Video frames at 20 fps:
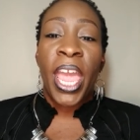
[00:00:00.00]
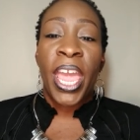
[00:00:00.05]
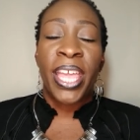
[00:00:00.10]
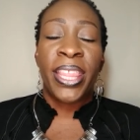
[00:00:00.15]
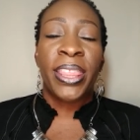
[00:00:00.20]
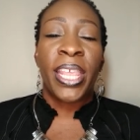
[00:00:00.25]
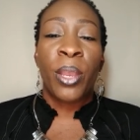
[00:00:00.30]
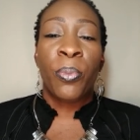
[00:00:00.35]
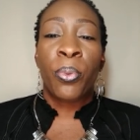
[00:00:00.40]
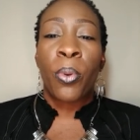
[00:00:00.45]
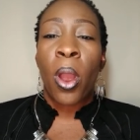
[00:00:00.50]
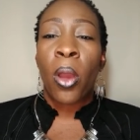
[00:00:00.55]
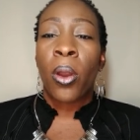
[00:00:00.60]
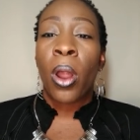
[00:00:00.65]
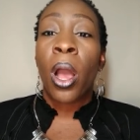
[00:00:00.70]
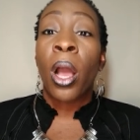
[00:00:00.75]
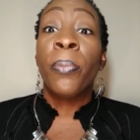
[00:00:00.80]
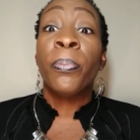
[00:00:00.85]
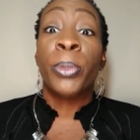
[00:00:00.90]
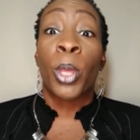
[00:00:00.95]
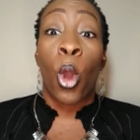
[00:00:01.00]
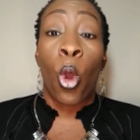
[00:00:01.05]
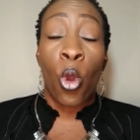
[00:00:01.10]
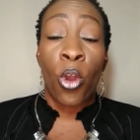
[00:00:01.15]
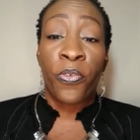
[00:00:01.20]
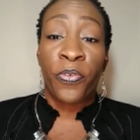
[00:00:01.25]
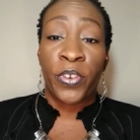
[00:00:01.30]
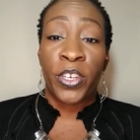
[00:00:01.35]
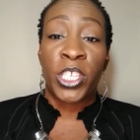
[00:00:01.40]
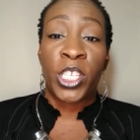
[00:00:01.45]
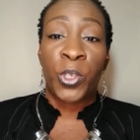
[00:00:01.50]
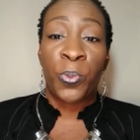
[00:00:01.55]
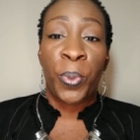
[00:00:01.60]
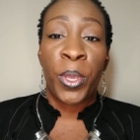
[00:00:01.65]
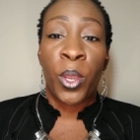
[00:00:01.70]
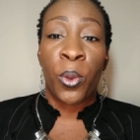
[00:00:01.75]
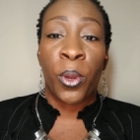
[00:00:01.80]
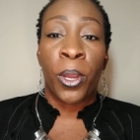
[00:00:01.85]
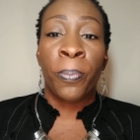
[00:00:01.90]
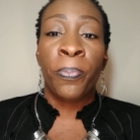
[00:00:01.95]
and they brought up the orphan
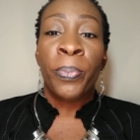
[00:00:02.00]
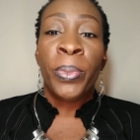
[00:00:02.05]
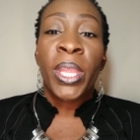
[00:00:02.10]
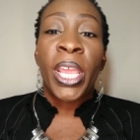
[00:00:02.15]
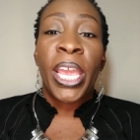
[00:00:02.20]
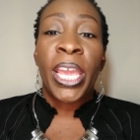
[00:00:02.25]
spirit.